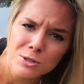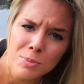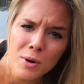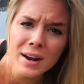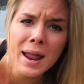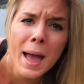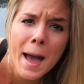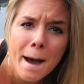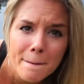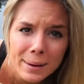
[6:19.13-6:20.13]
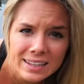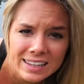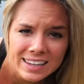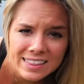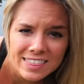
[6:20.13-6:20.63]
support by
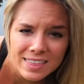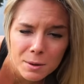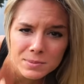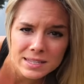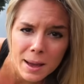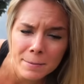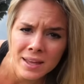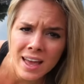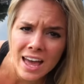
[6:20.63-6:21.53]
clicking the thumbs up.